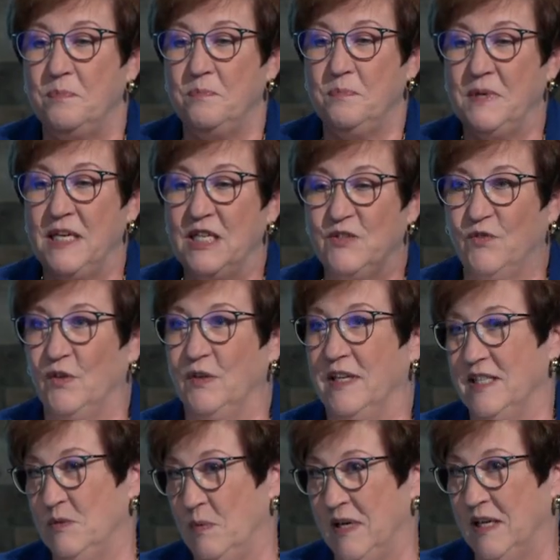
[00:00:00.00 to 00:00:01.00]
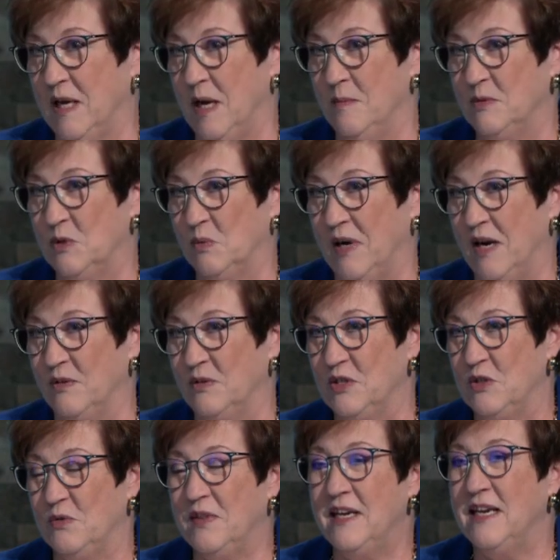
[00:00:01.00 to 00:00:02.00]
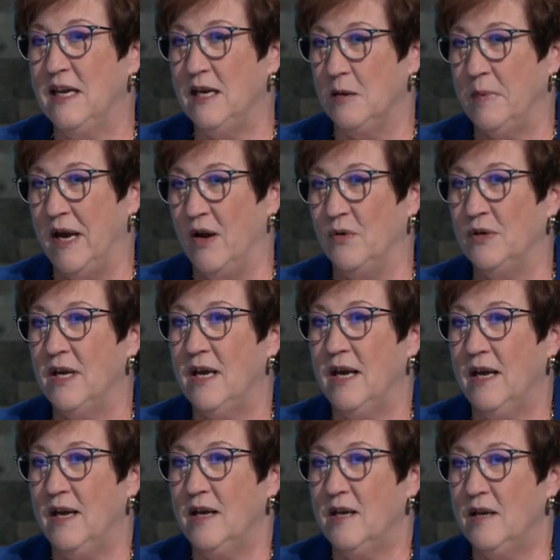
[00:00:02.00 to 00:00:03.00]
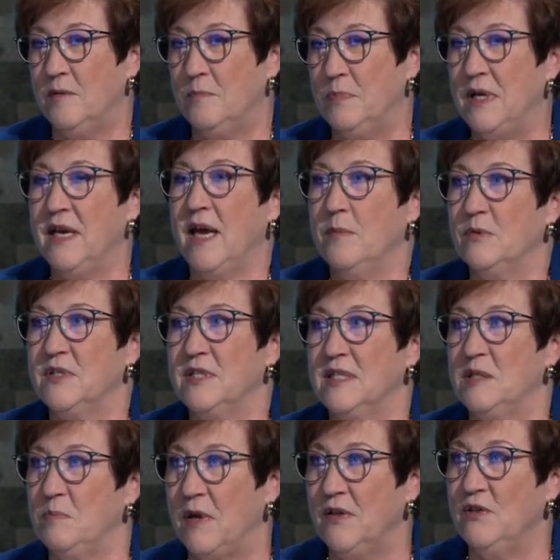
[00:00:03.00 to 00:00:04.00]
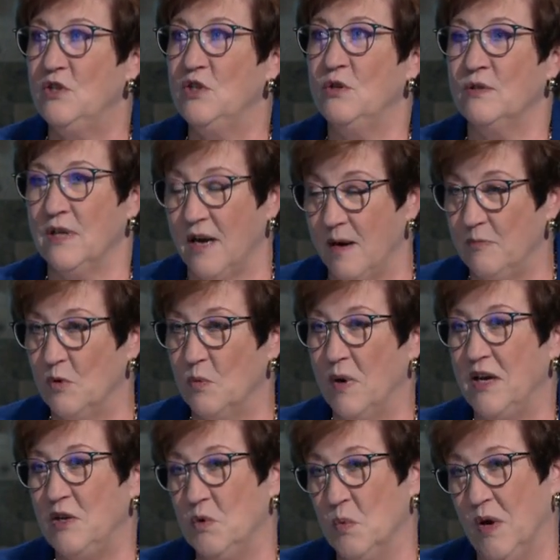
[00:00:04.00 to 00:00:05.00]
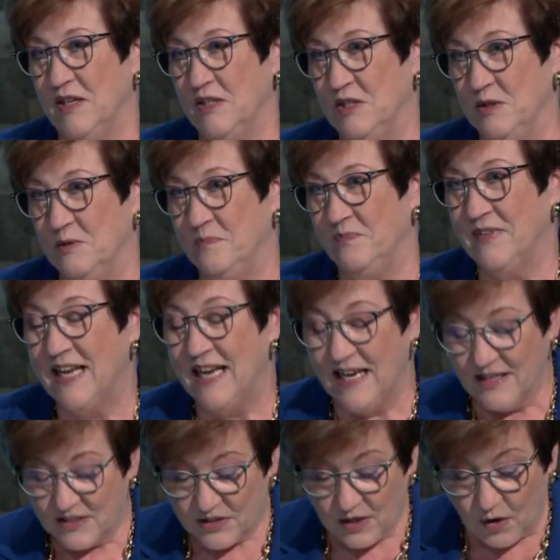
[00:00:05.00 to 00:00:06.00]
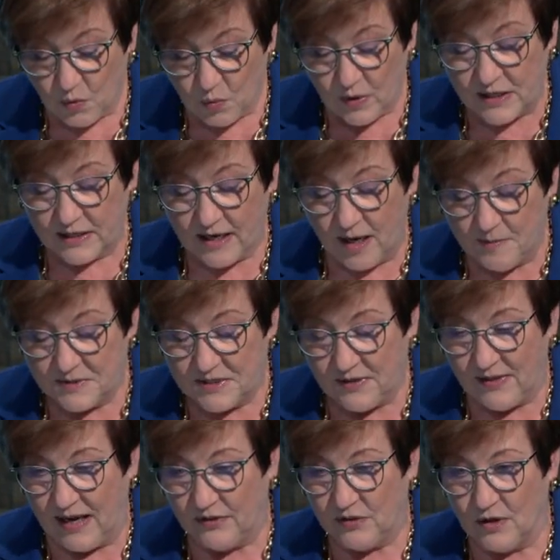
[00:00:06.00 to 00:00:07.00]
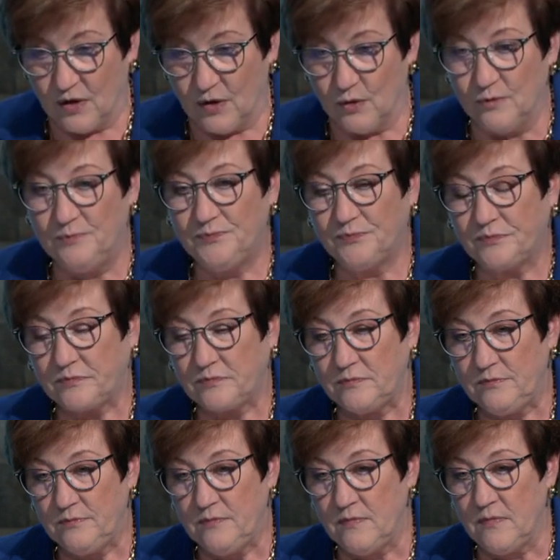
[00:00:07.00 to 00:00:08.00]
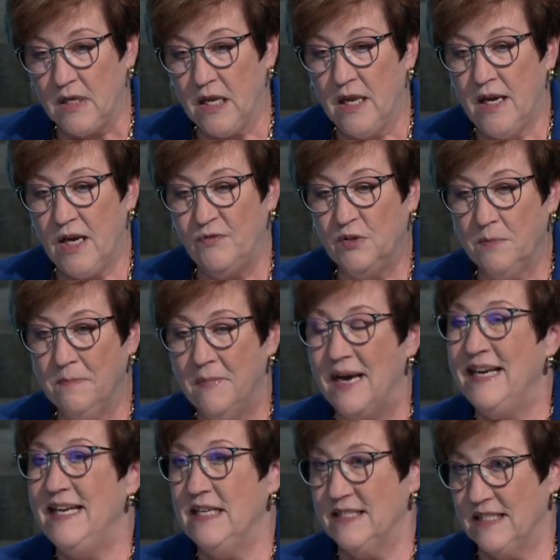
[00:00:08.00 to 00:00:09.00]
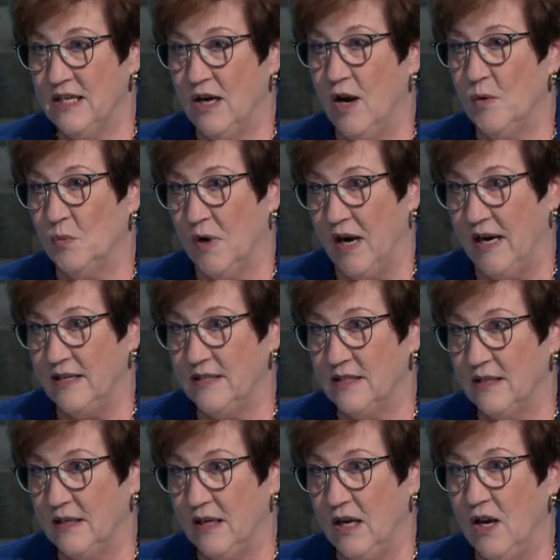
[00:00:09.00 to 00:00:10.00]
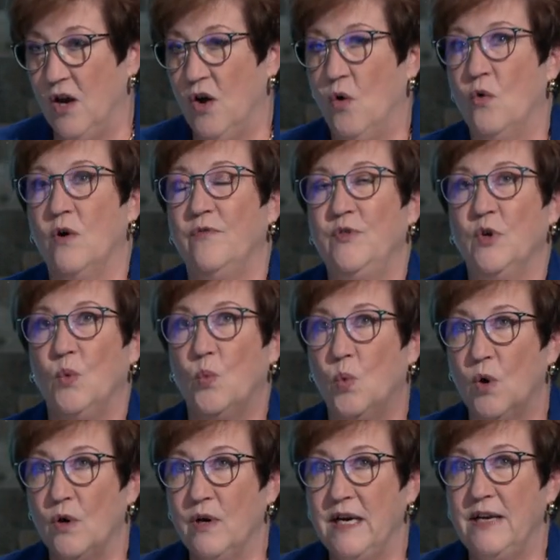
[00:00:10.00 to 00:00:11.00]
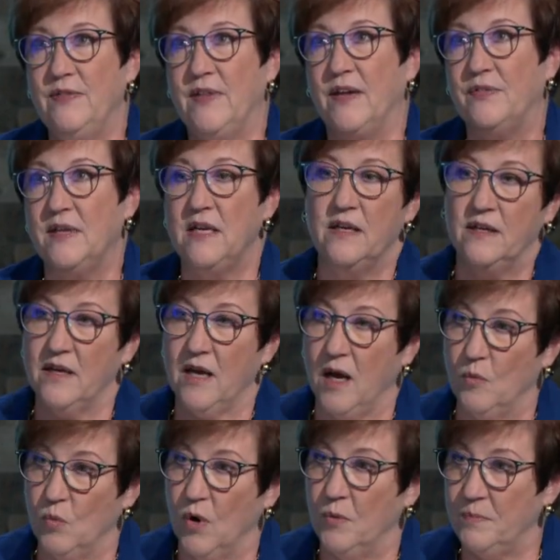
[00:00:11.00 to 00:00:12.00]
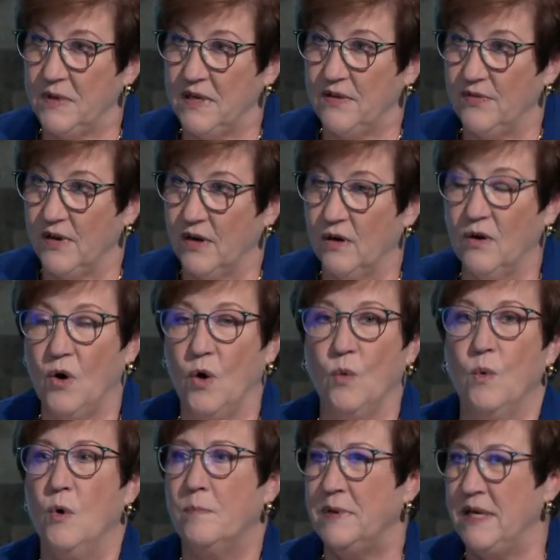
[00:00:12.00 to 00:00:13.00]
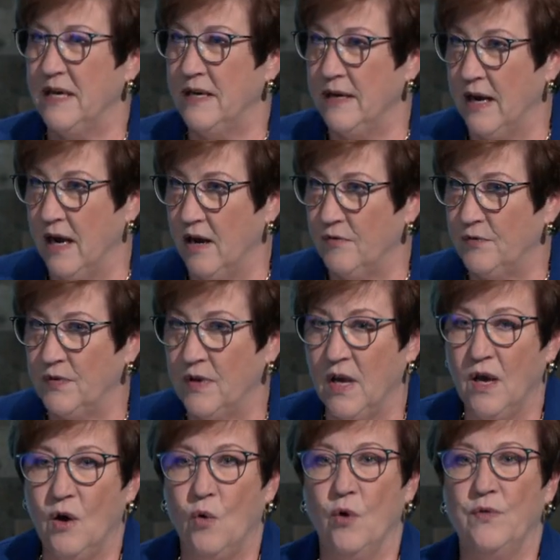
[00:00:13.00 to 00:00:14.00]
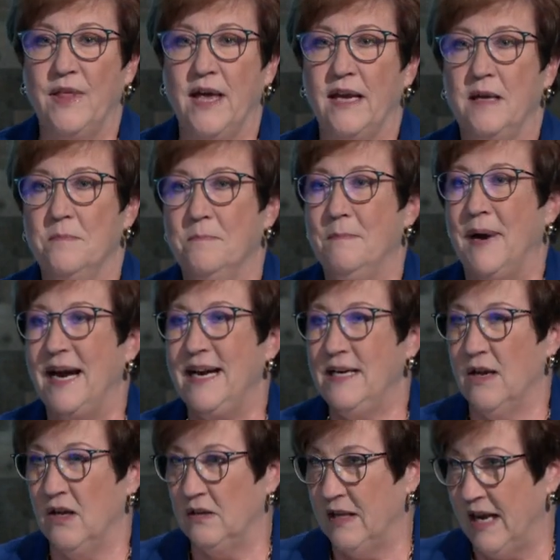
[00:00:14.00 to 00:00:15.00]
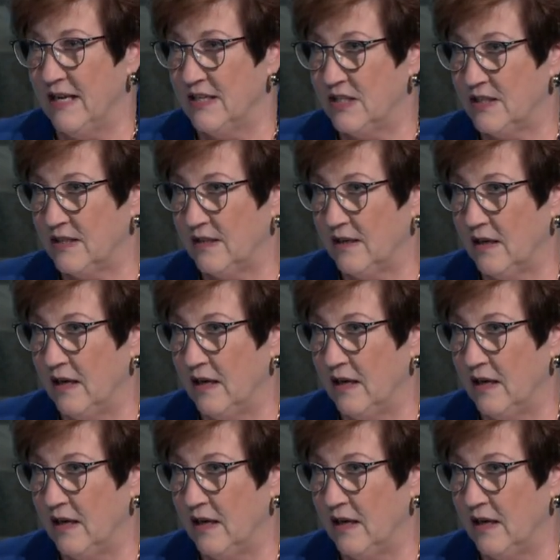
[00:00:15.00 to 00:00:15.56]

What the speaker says: peacefulness when it comes around to thinking about being able to spend your time the way you want to. So when it comes to that, though, if the money is not right, or if you're worried that the income won't be there or won't be enough, or that it might not last